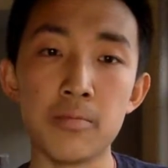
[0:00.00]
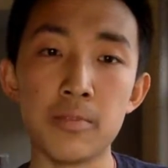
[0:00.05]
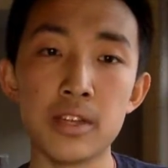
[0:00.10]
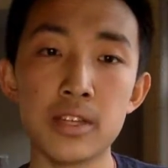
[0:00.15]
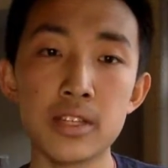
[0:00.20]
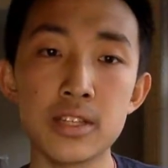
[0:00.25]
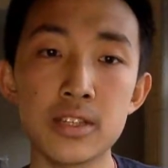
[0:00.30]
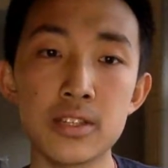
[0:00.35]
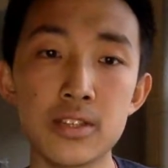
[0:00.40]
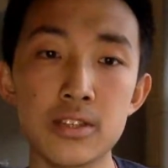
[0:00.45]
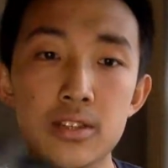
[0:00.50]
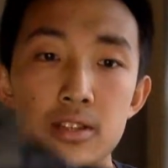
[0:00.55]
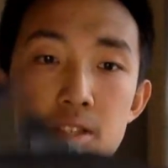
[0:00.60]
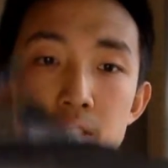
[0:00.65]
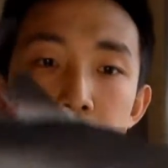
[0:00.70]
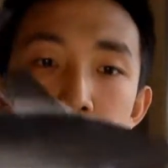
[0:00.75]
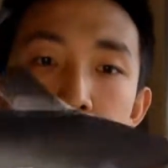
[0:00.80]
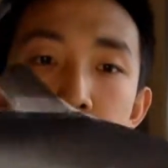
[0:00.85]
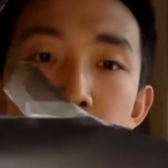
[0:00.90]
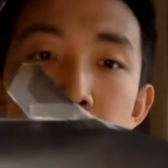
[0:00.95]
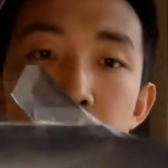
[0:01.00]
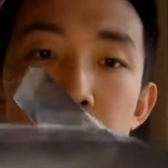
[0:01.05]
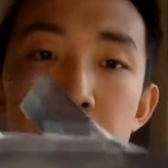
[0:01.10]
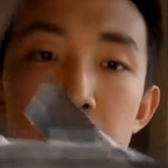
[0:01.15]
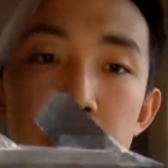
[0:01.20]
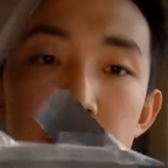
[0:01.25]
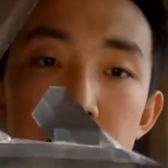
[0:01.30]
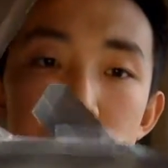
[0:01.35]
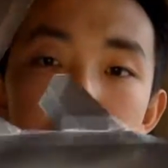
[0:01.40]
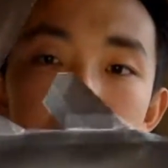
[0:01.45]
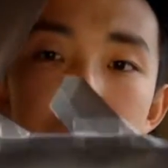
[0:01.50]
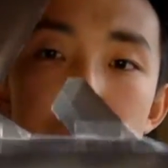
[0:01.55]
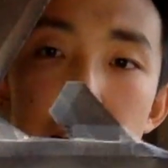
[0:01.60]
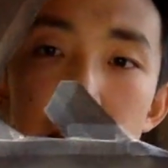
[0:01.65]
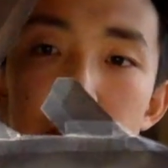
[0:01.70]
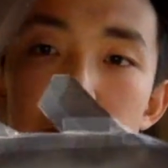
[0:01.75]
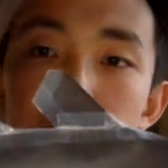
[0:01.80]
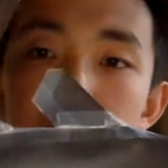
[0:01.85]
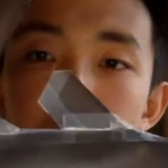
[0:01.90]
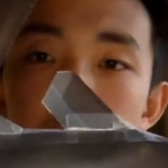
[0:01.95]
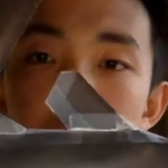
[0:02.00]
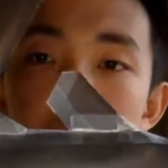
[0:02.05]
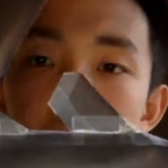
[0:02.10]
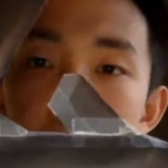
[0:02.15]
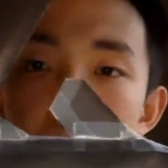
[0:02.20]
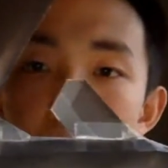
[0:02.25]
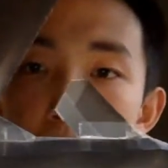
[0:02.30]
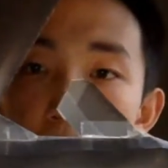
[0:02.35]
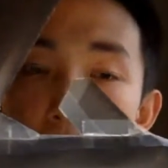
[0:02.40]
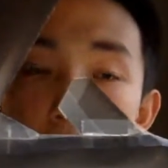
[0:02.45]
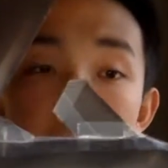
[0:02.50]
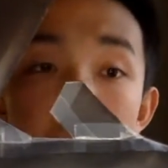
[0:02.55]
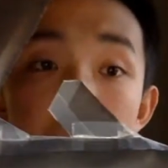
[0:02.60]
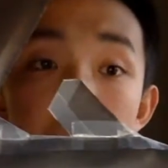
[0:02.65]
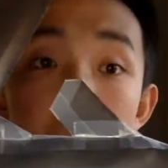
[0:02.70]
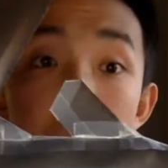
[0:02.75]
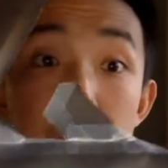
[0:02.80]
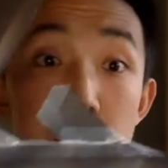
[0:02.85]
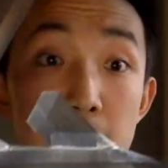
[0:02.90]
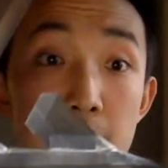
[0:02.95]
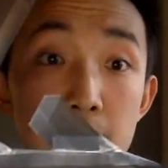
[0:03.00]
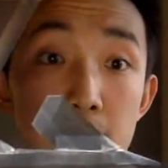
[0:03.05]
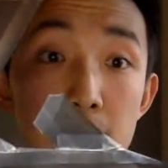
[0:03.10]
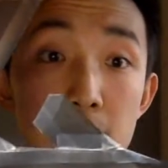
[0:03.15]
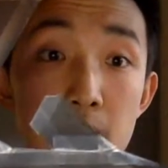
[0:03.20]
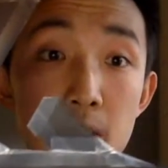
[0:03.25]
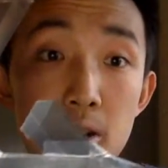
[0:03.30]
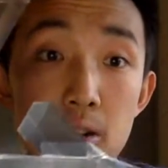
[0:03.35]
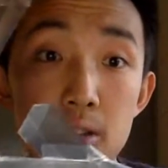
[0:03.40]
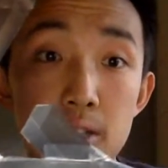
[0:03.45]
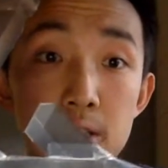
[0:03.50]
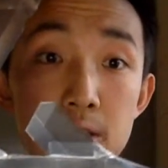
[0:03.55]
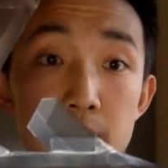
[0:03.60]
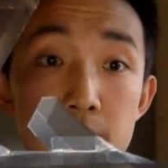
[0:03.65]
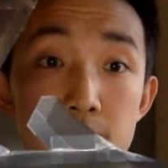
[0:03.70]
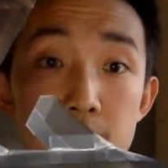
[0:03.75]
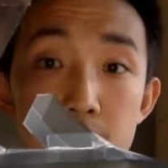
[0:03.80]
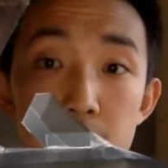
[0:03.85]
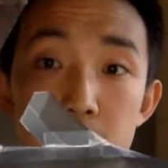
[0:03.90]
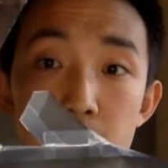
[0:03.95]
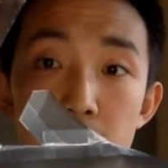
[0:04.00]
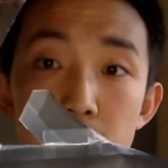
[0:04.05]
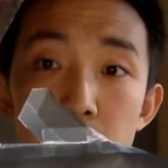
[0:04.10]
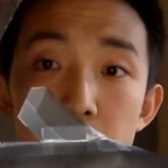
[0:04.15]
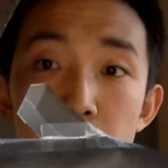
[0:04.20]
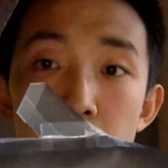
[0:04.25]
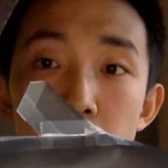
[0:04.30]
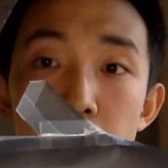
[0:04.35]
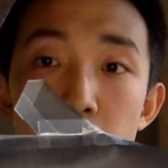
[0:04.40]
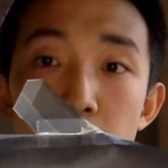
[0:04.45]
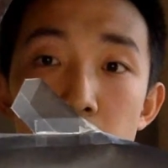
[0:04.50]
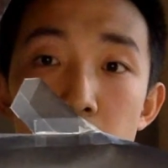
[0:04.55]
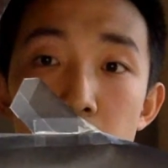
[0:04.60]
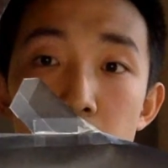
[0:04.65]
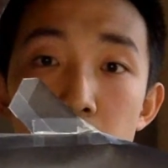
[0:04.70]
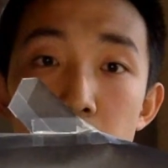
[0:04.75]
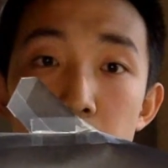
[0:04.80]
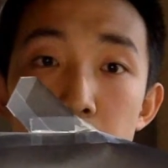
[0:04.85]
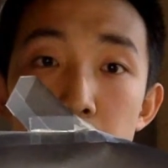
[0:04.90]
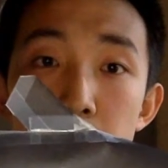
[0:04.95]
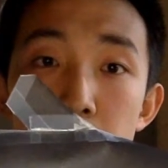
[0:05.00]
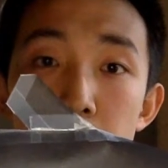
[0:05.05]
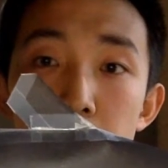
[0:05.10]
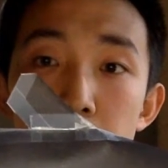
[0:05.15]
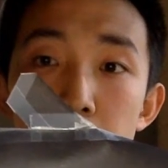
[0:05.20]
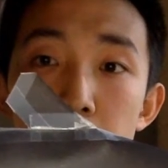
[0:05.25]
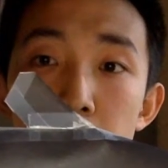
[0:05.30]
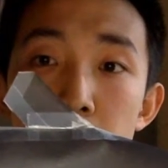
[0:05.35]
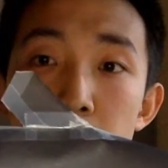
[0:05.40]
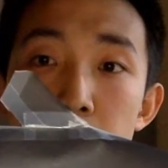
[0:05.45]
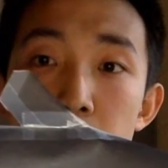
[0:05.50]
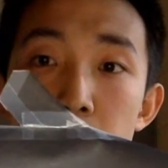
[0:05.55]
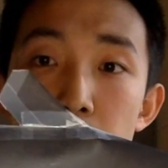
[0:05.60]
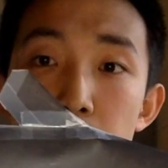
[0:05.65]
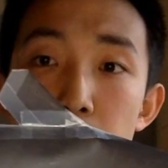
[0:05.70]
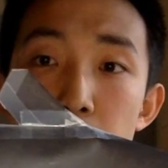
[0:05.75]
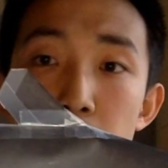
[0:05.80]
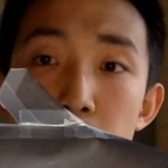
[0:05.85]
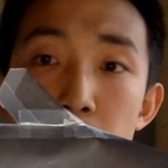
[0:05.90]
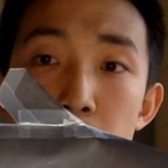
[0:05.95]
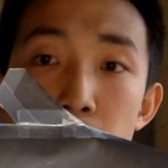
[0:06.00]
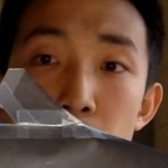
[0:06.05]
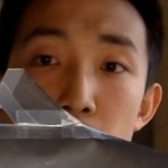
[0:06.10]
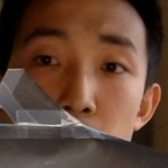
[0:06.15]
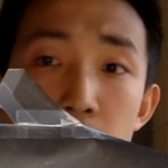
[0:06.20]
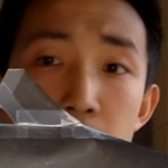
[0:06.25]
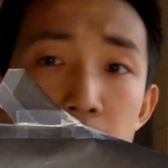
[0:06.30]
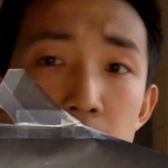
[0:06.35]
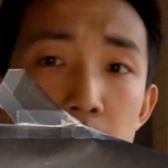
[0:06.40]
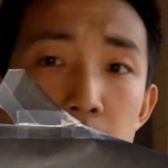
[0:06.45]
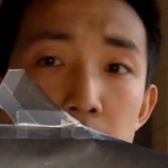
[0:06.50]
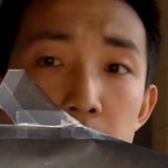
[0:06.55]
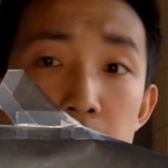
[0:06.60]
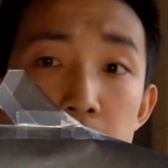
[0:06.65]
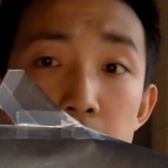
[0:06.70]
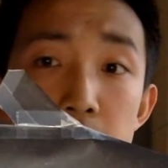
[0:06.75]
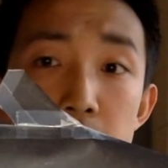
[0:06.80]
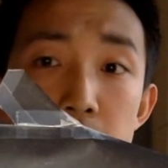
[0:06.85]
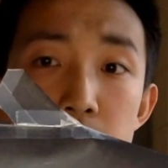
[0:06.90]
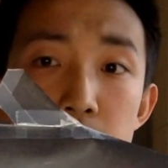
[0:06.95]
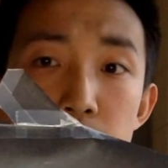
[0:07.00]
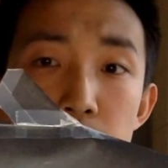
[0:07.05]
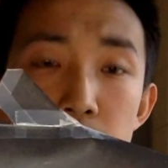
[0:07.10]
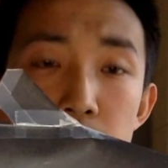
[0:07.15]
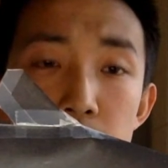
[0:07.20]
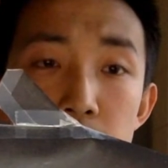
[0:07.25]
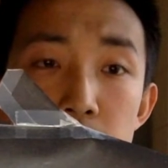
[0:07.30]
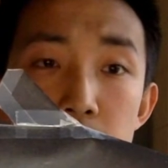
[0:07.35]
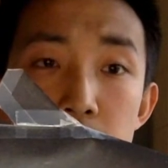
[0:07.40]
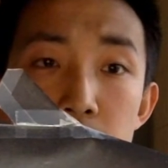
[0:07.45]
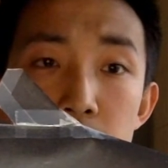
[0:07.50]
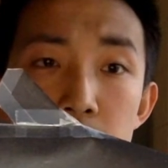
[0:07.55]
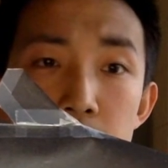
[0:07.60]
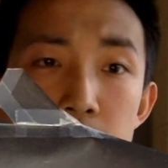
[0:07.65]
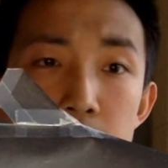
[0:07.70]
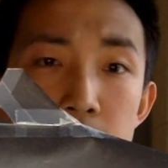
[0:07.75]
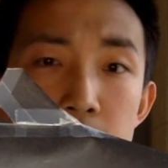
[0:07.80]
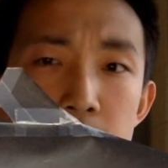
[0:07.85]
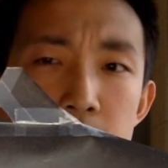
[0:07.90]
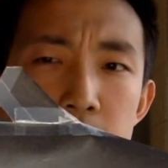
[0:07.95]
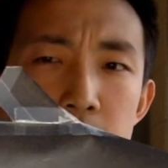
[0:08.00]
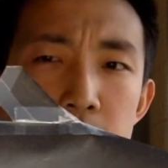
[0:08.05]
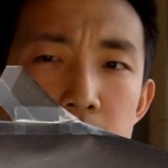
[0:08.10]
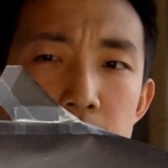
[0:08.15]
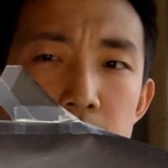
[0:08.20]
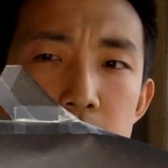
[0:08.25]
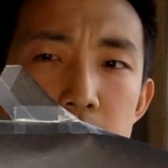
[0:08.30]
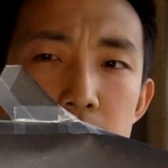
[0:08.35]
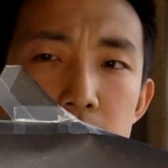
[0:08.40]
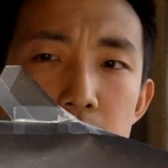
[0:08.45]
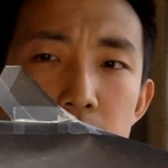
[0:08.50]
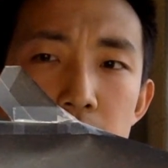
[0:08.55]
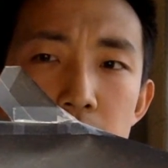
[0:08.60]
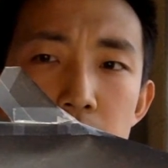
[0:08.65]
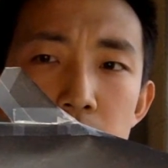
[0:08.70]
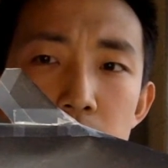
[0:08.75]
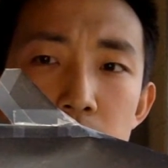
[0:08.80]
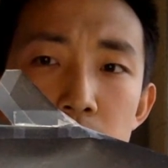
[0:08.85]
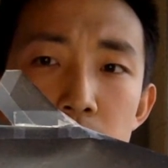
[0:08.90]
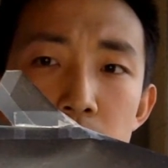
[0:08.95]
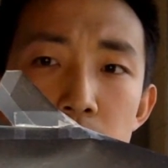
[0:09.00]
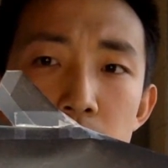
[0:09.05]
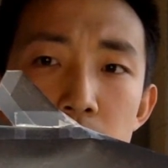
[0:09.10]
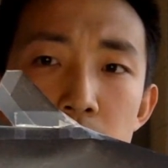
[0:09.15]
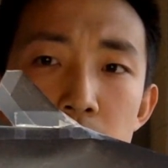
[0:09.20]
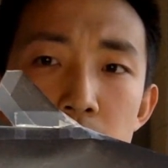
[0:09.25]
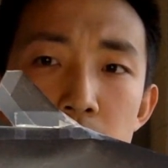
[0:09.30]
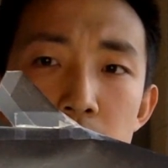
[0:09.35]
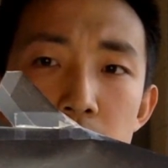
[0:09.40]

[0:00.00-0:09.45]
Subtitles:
This Shinden is made from black cardstock, and the paper weight is 176 or